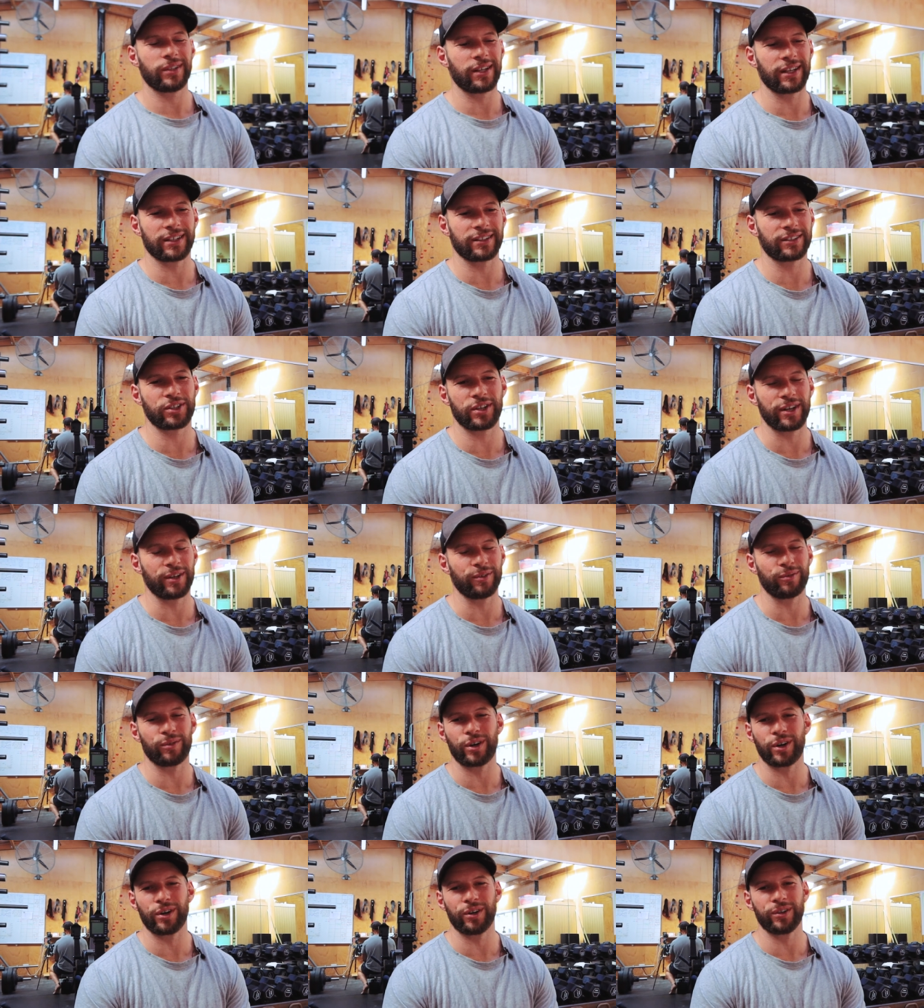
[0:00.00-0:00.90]
Like trying to
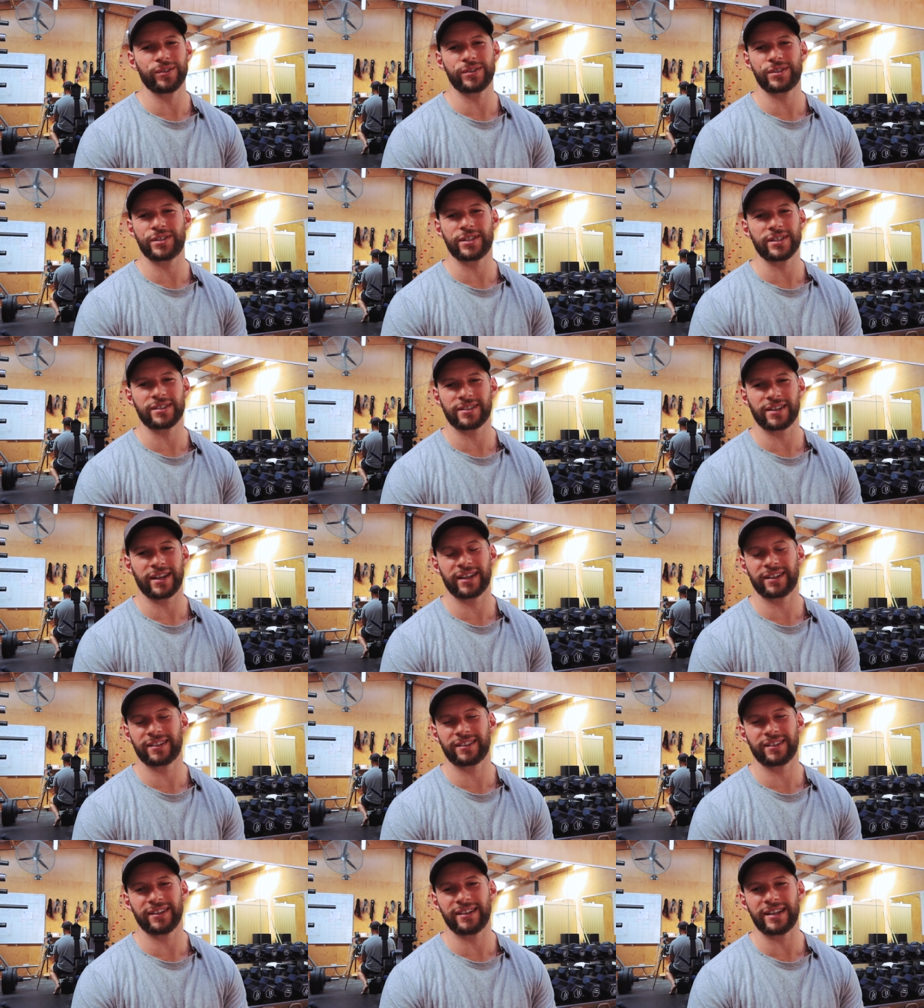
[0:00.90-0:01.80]
row, it was just
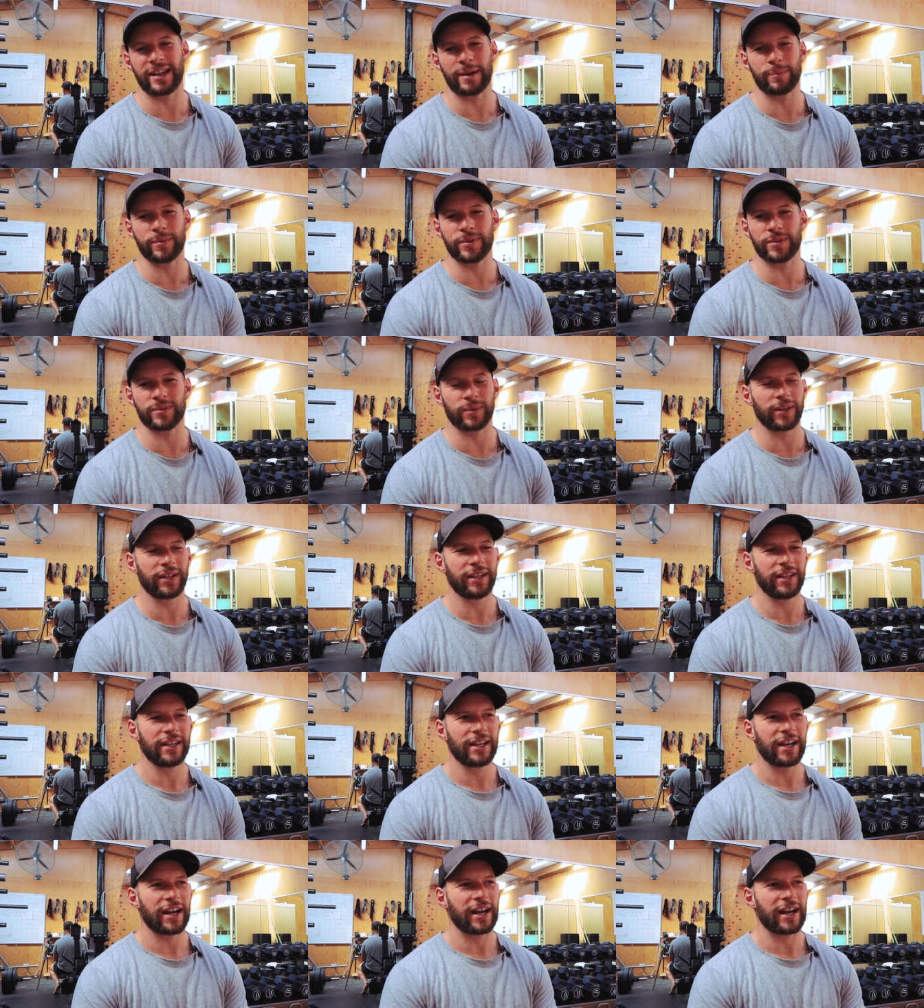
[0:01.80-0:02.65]
like the numbers were.